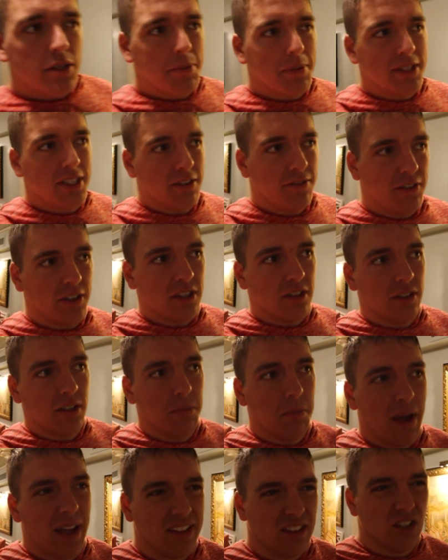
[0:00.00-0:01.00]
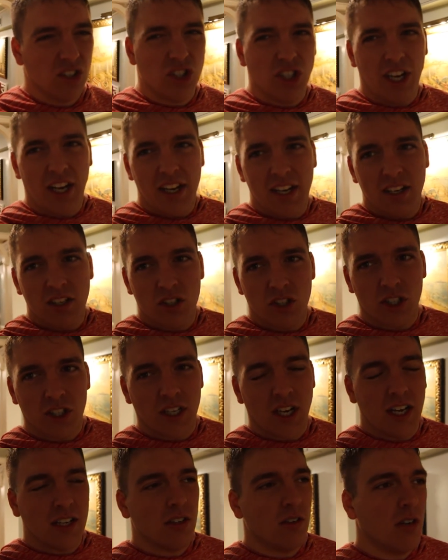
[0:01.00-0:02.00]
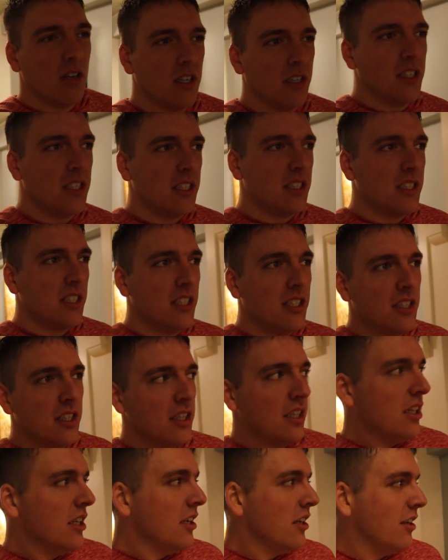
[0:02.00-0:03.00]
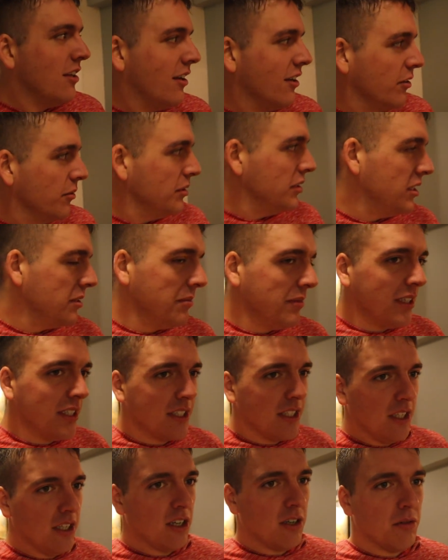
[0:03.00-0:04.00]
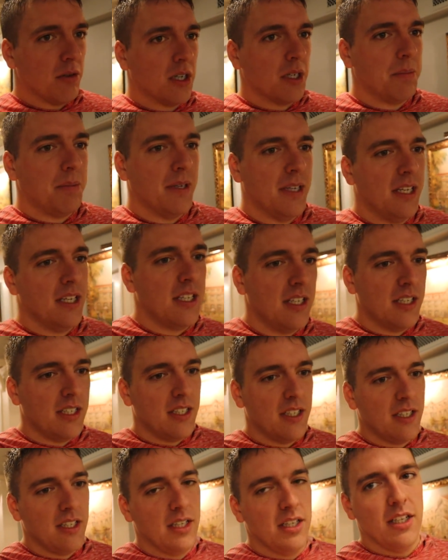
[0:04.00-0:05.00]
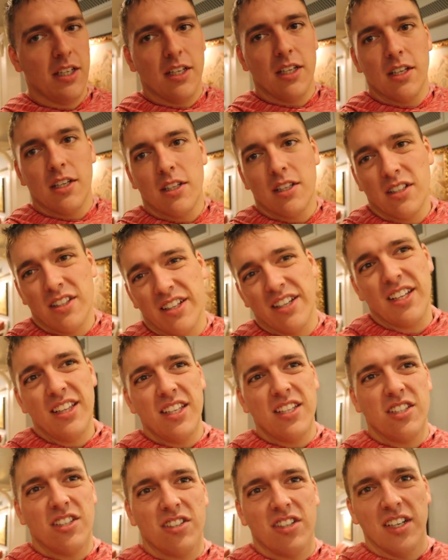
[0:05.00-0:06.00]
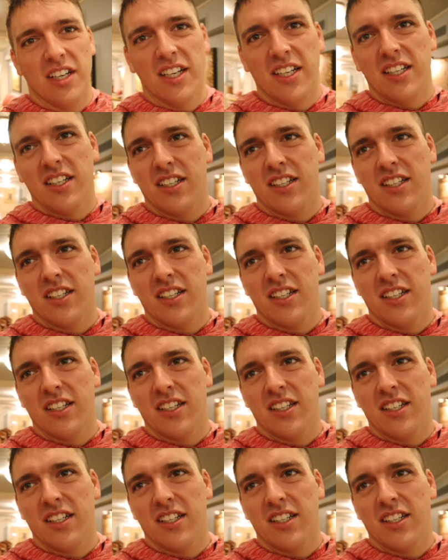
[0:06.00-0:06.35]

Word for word: specifically Michael Cheney, a Chicago artist, along with some Disney artwork, but Look at this tree.